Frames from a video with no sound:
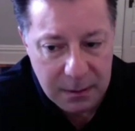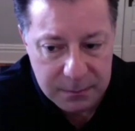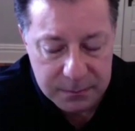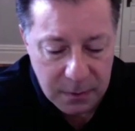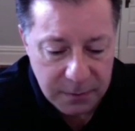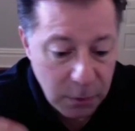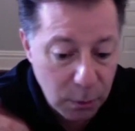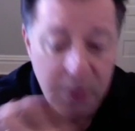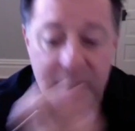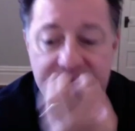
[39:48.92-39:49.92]
of your
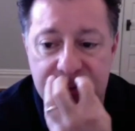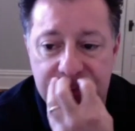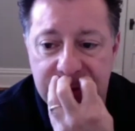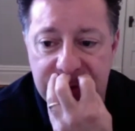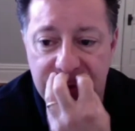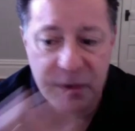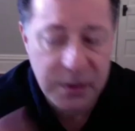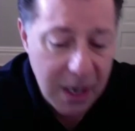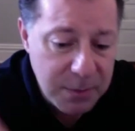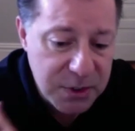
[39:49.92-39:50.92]
orifice, so for
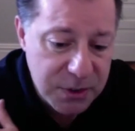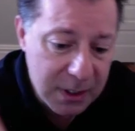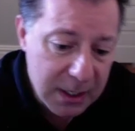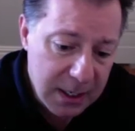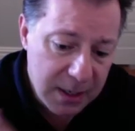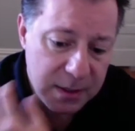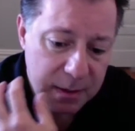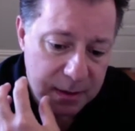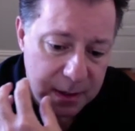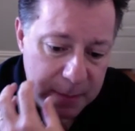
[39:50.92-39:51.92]
your embouchure,
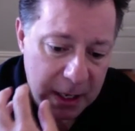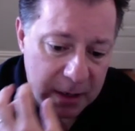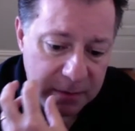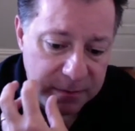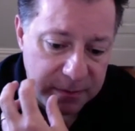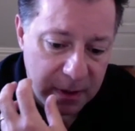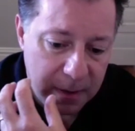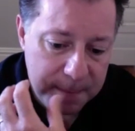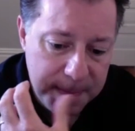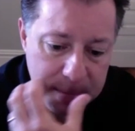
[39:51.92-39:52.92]
the amount of
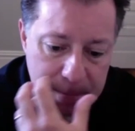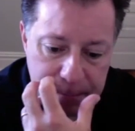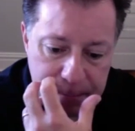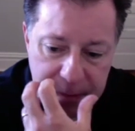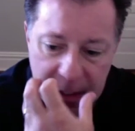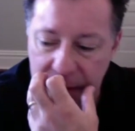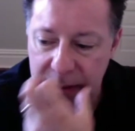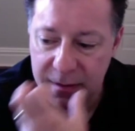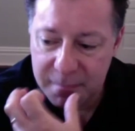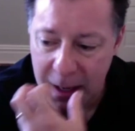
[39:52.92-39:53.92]

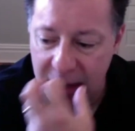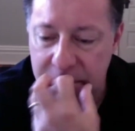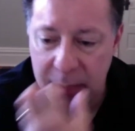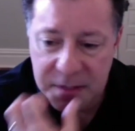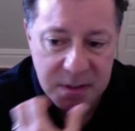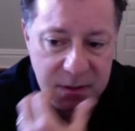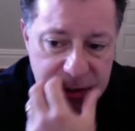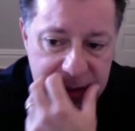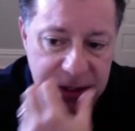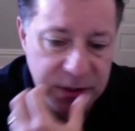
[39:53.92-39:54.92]
the amount of
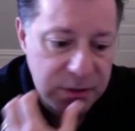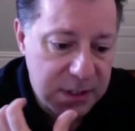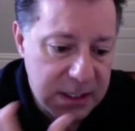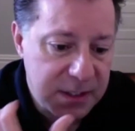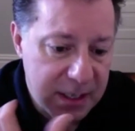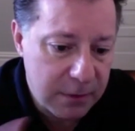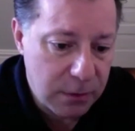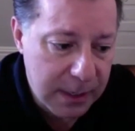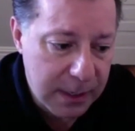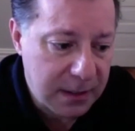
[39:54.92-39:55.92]
musculature that you need to have a
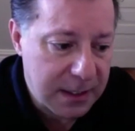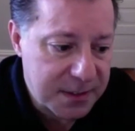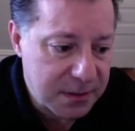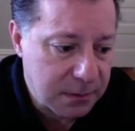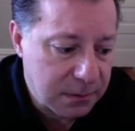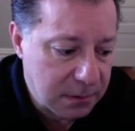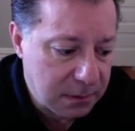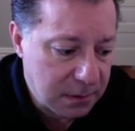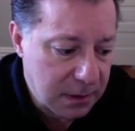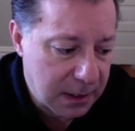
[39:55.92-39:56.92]
great classical
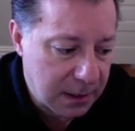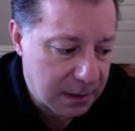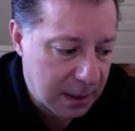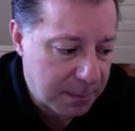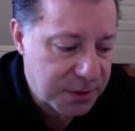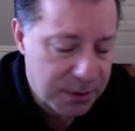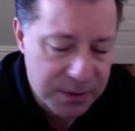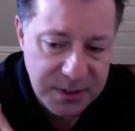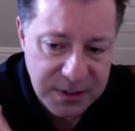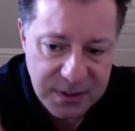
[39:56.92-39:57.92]
embouchure
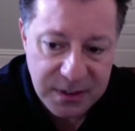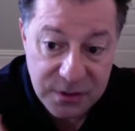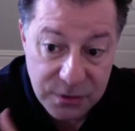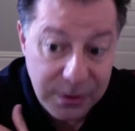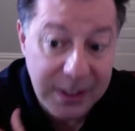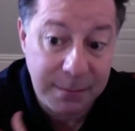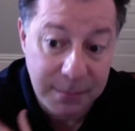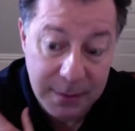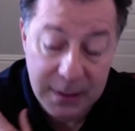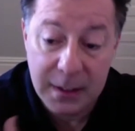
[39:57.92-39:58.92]
is extreme.
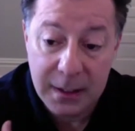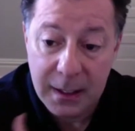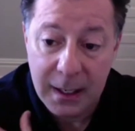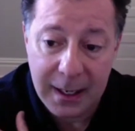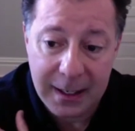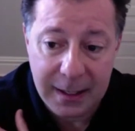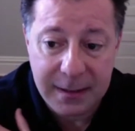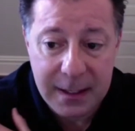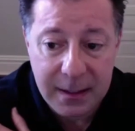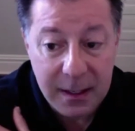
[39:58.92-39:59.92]
And I
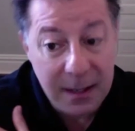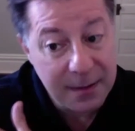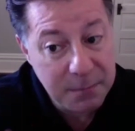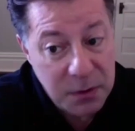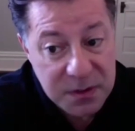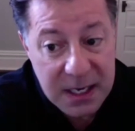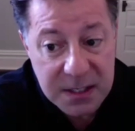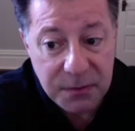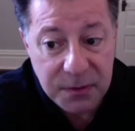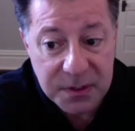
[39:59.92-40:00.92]
think most
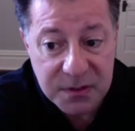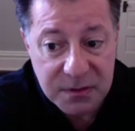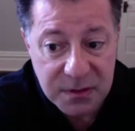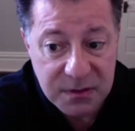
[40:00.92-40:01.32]
saxophonists just